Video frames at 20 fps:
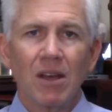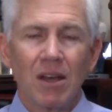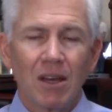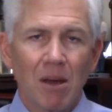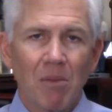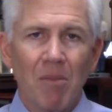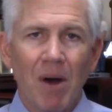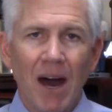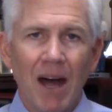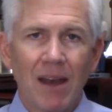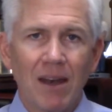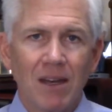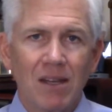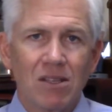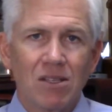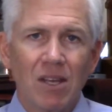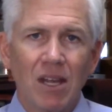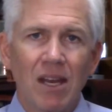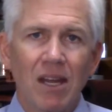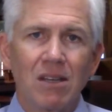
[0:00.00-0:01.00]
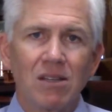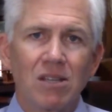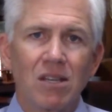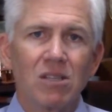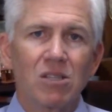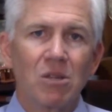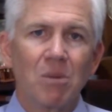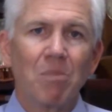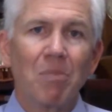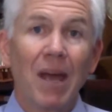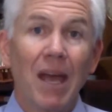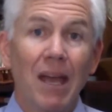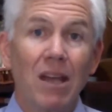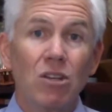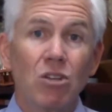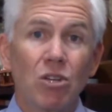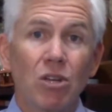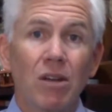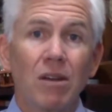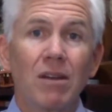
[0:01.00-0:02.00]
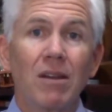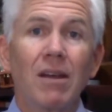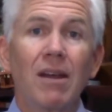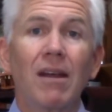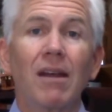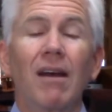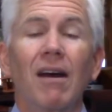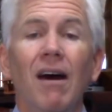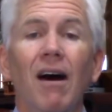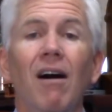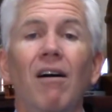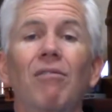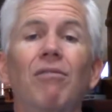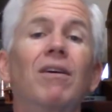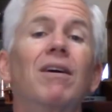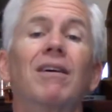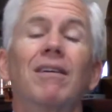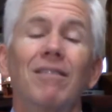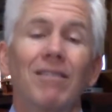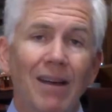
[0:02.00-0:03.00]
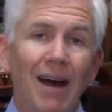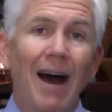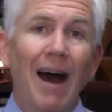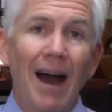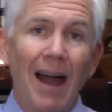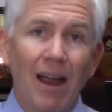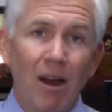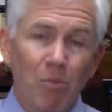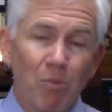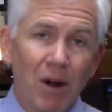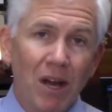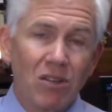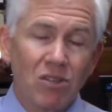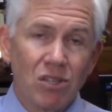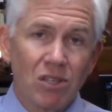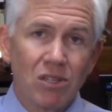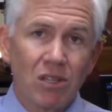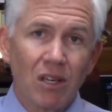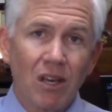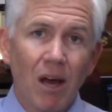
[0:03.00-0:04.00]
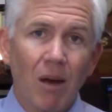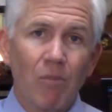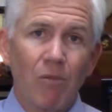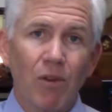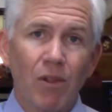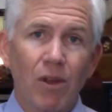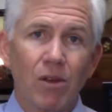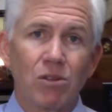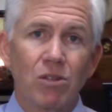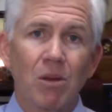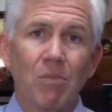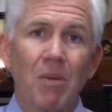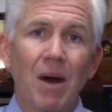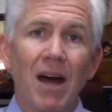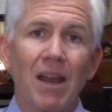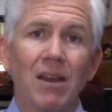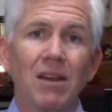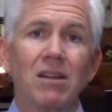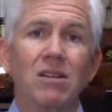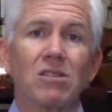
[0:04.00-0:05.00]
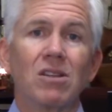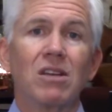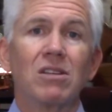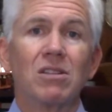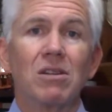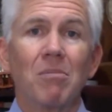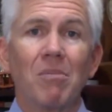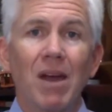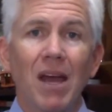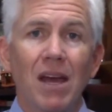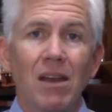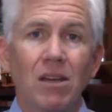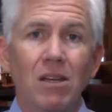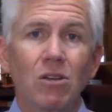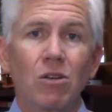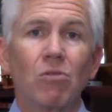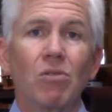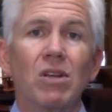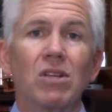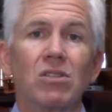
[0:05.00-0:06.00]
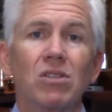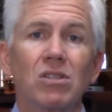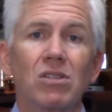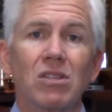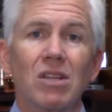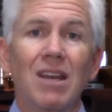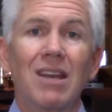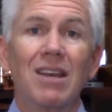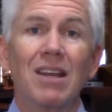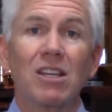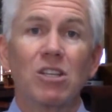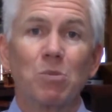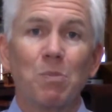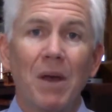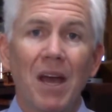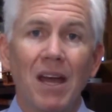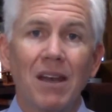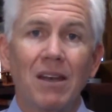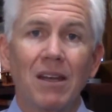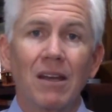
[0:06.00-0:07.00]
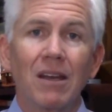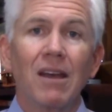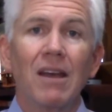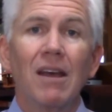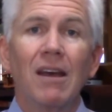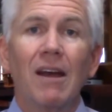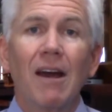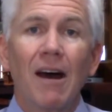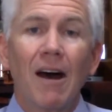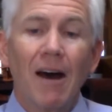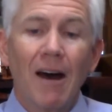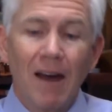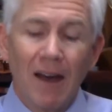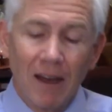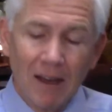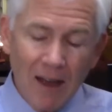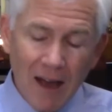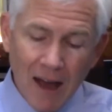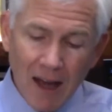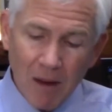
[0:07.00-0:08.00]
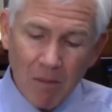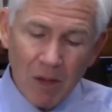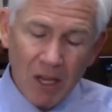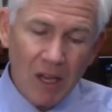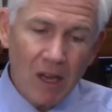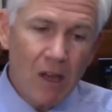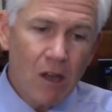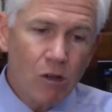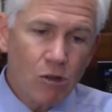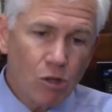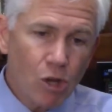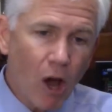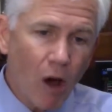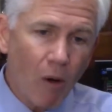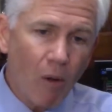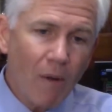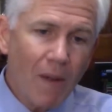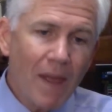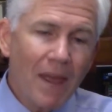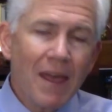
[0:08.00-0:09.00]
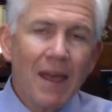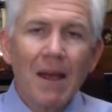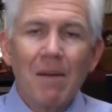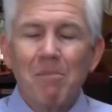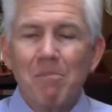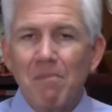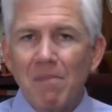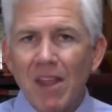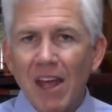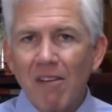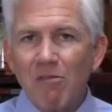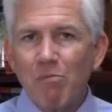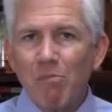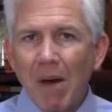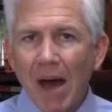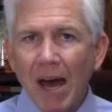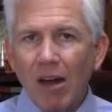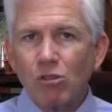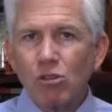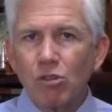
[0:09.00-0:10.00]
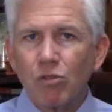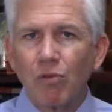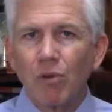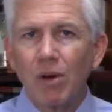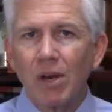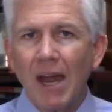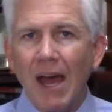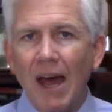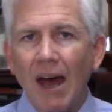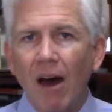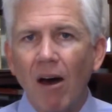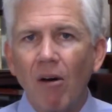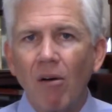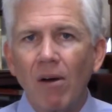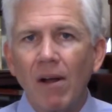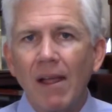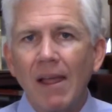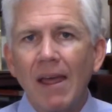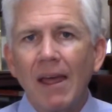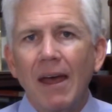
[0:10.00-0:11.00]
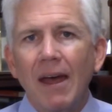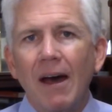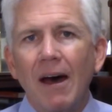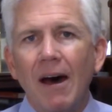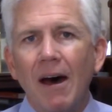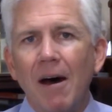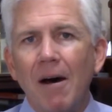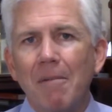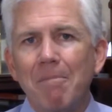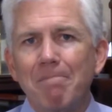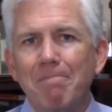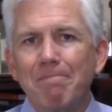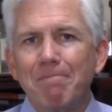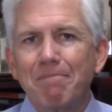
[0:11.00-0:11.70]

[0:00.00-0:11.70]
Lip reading: commodities in anticipation of higher prices to come for those commodities as demand increases in an expanding economy. So they've bounced for now. I'm